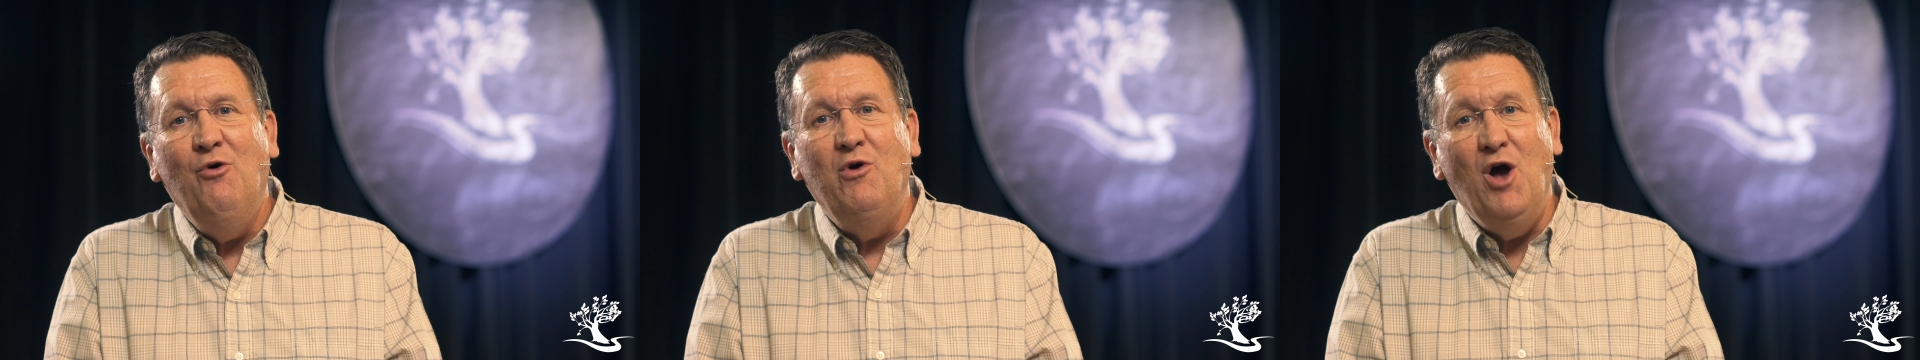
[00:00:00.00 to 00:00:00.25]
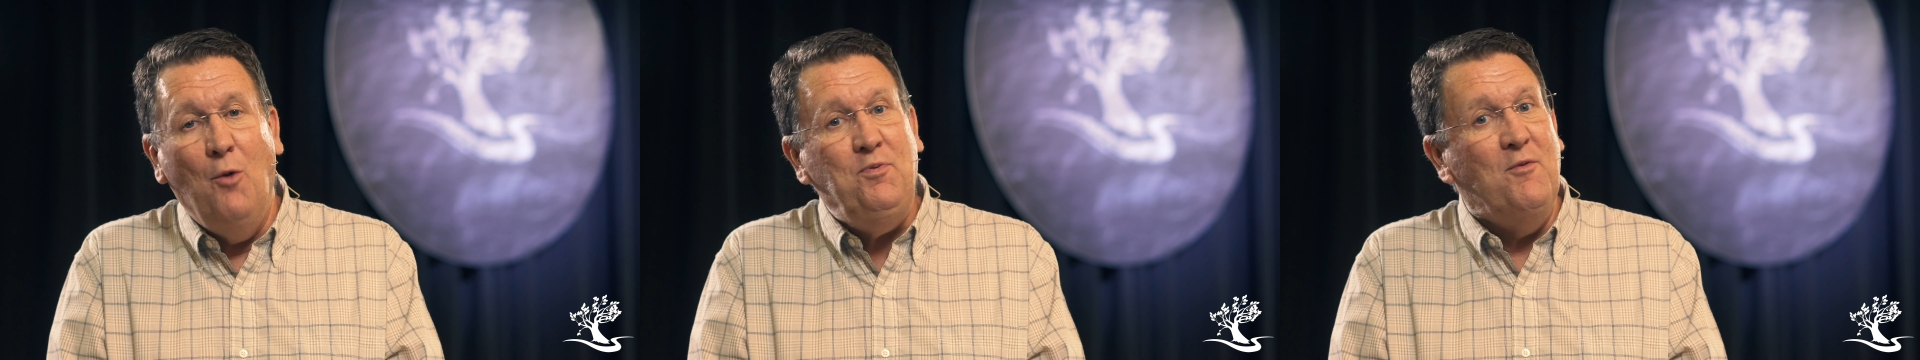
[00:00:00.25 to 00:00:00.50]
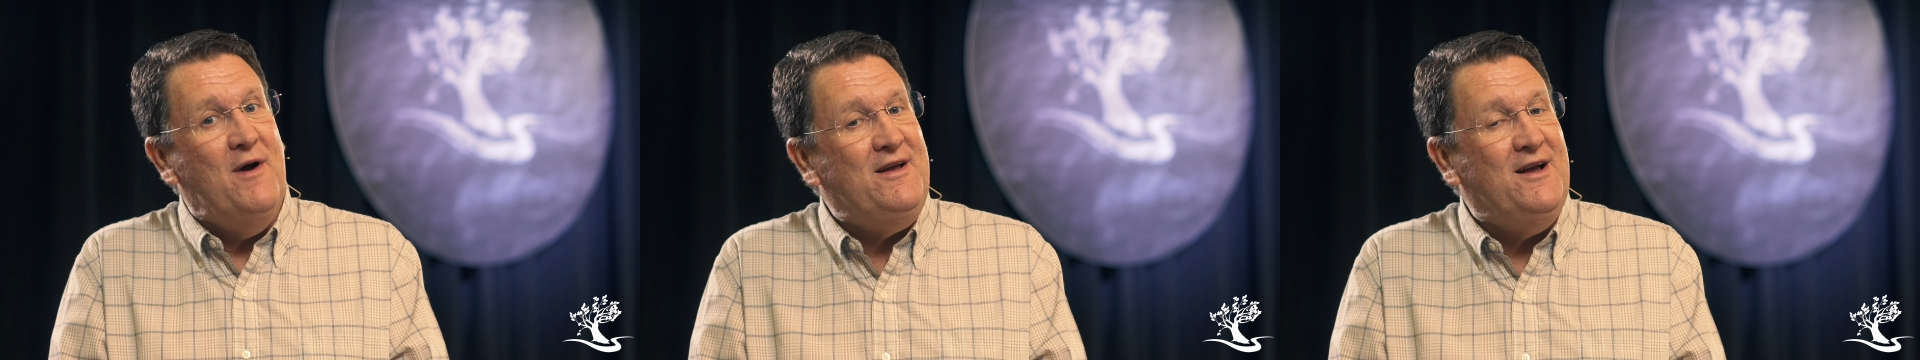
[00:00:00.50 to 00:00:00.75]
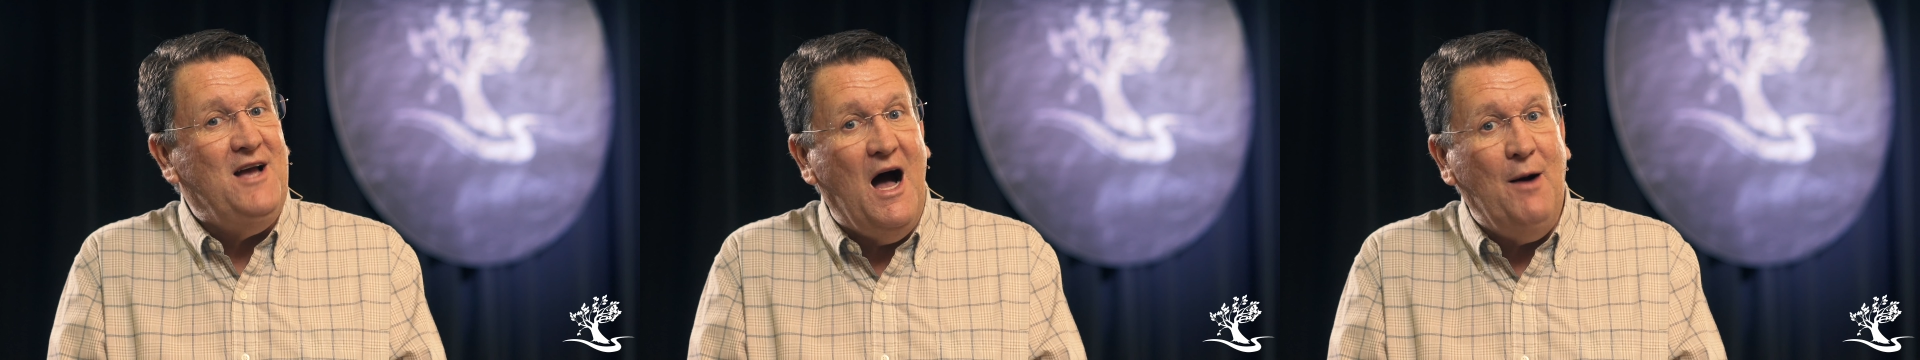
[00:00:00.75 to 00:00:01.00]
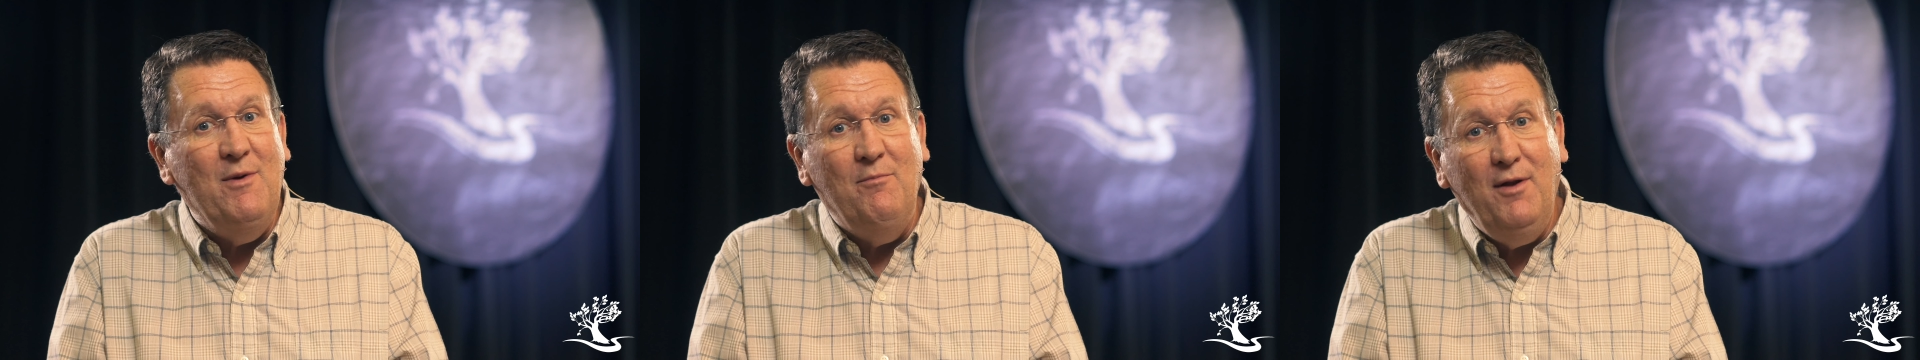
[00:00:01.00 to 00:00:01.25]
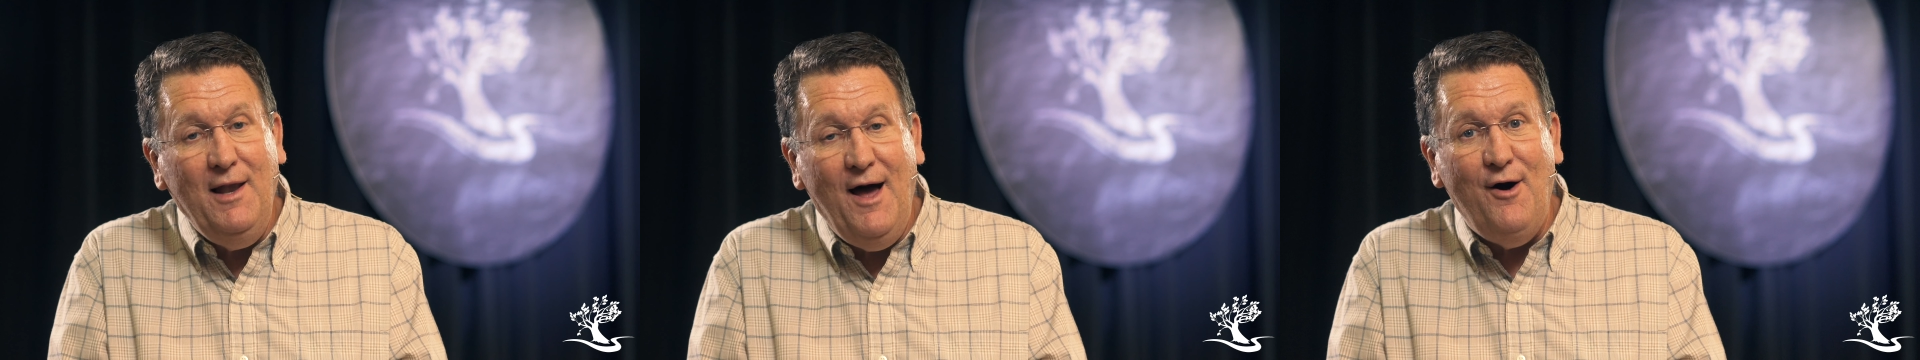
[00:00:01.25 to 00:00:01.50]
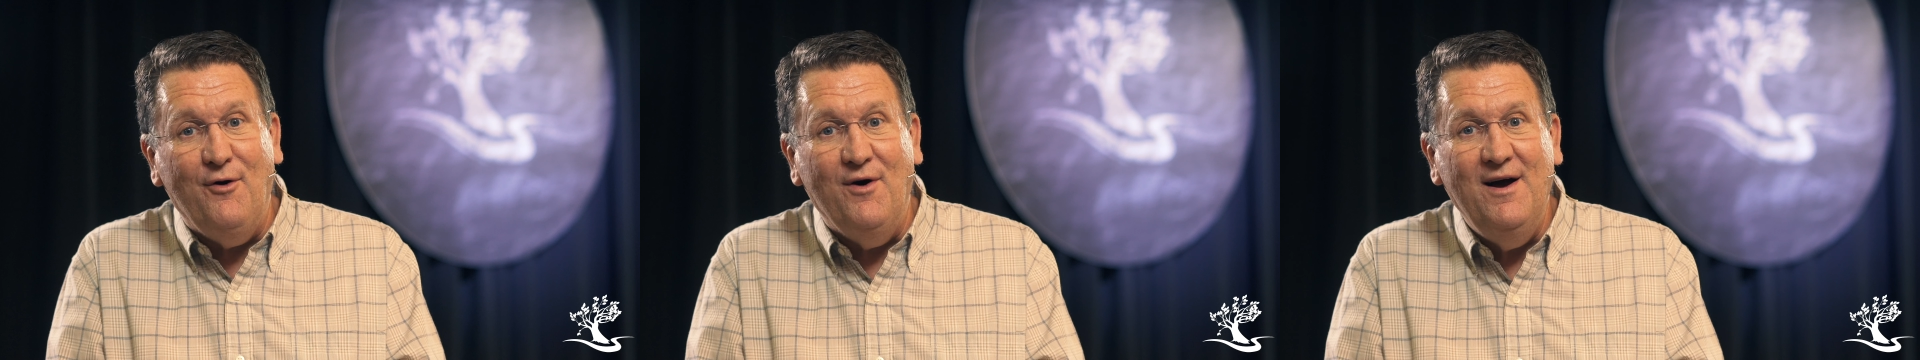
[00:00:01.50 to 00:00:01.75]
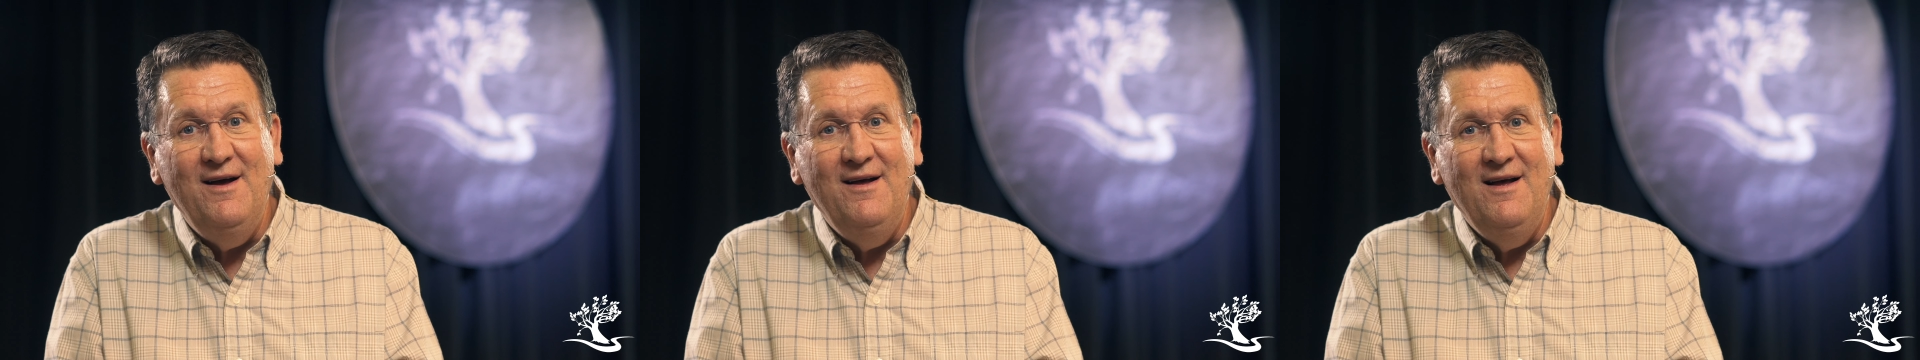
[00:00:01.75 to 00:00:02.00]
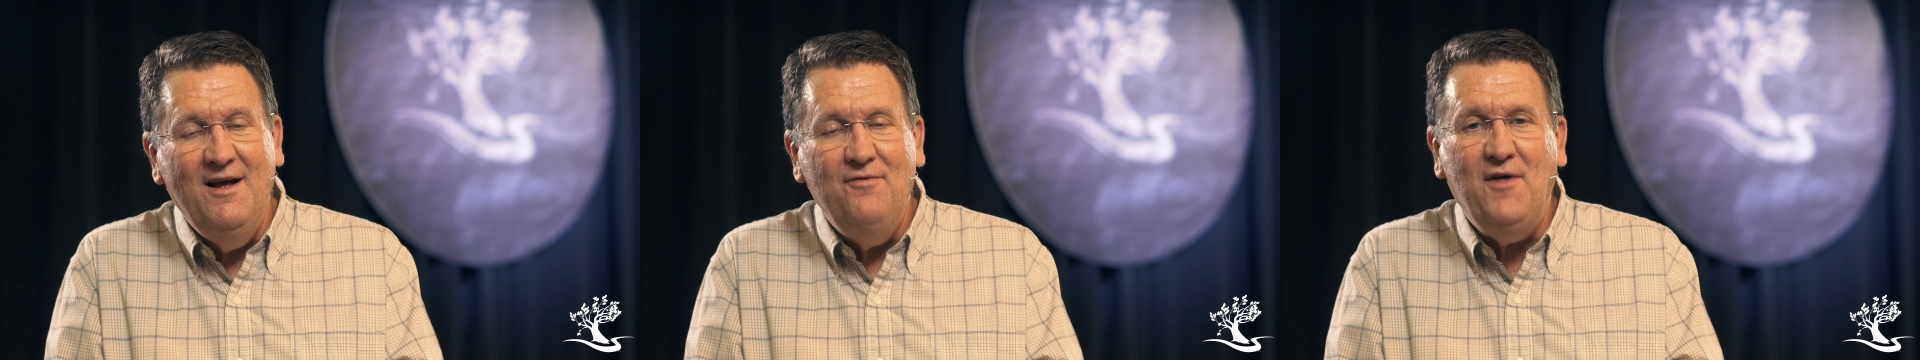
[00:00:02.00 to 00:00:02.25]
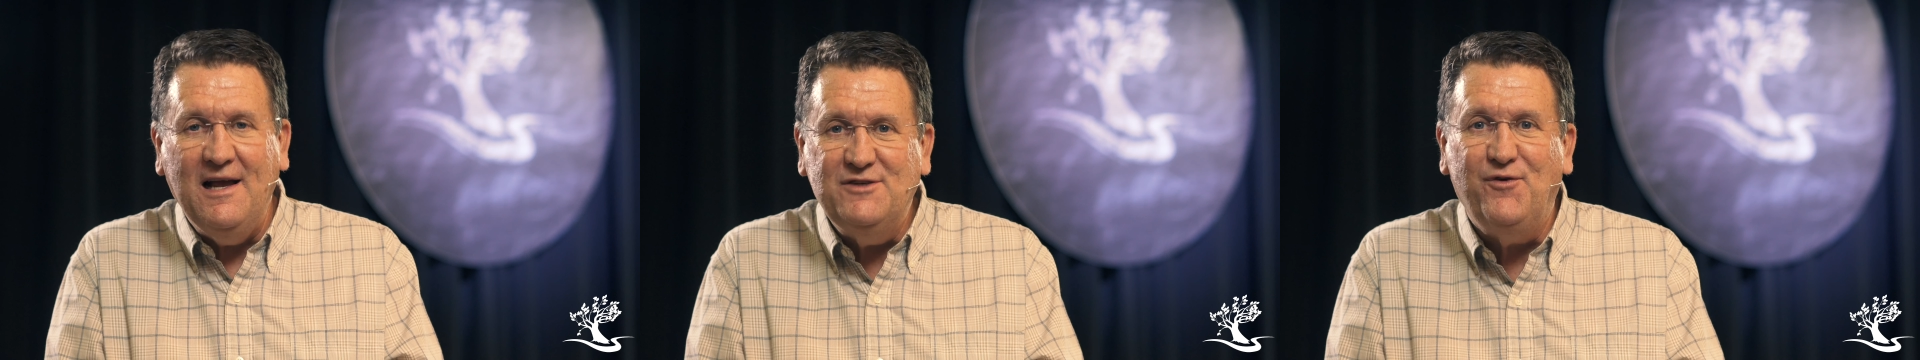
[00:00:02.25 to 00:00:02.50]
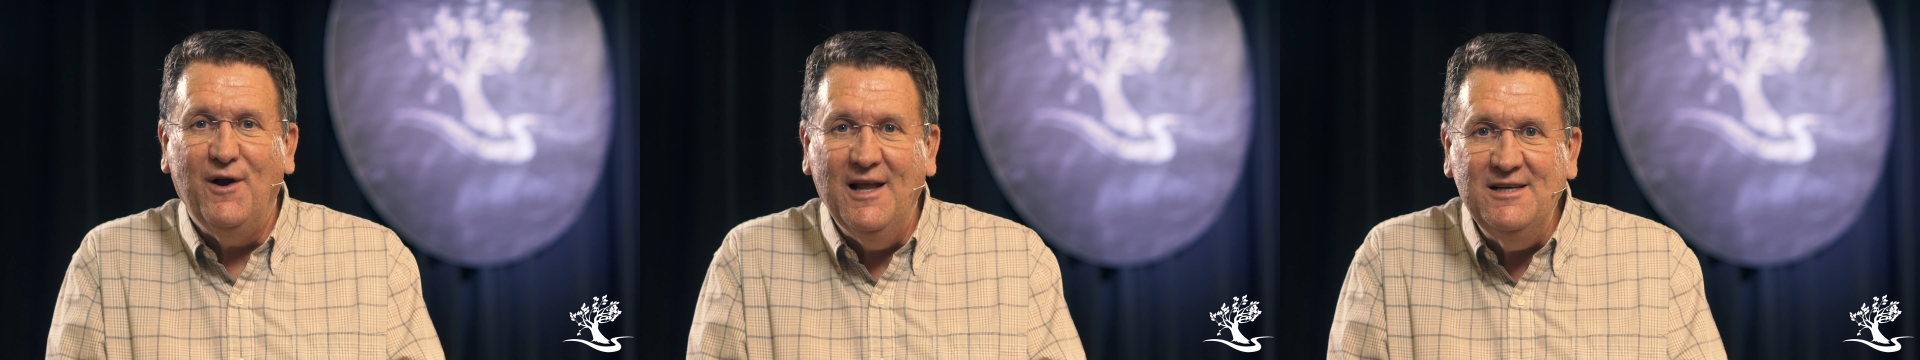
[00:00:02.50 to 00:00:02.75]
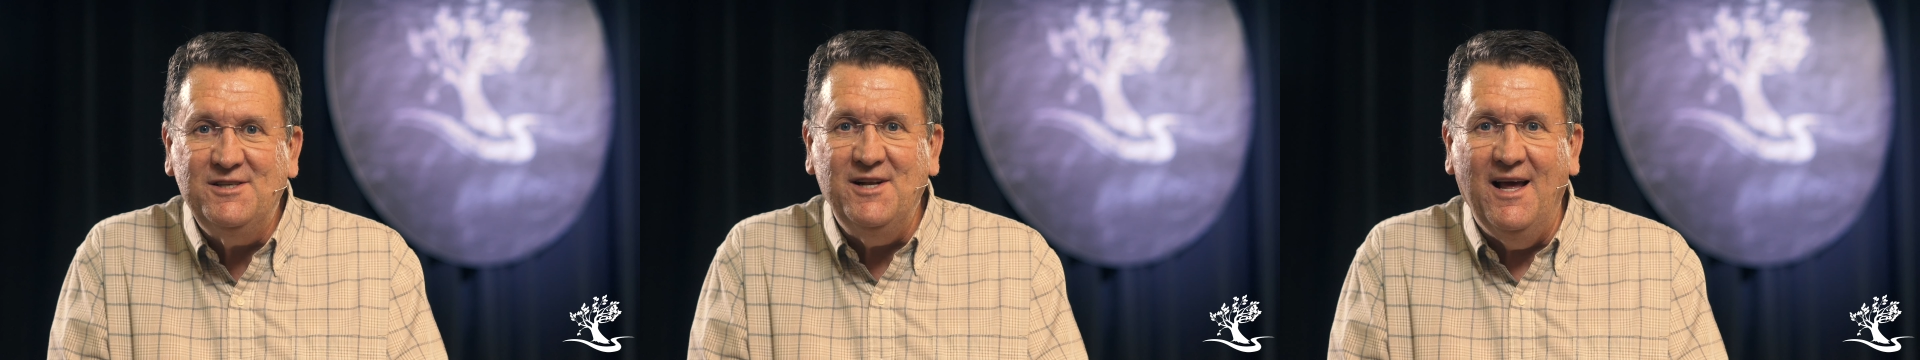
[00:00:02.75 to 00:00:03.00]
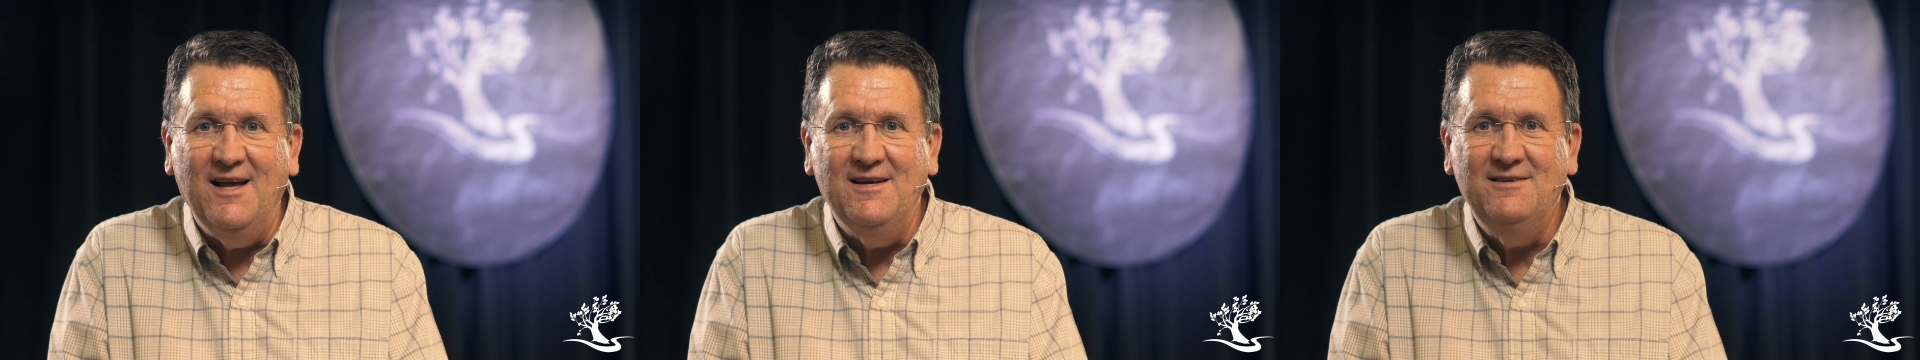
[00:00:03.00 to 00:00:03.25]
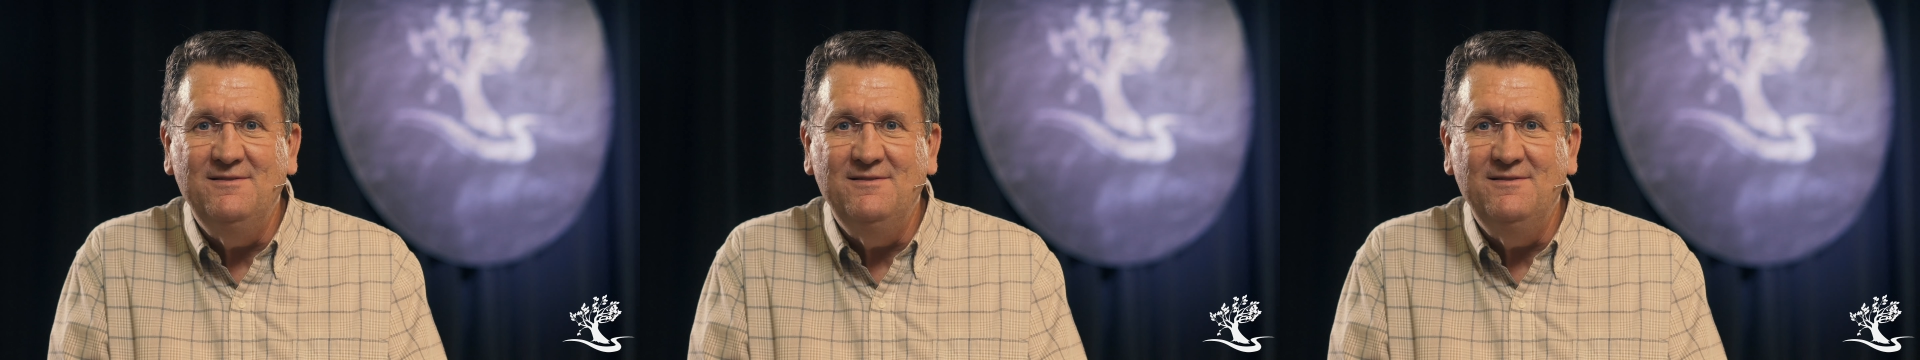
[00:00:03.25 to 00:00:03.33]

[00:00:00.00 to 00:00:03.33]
we hope you'll make a comment below. Thanks for listening.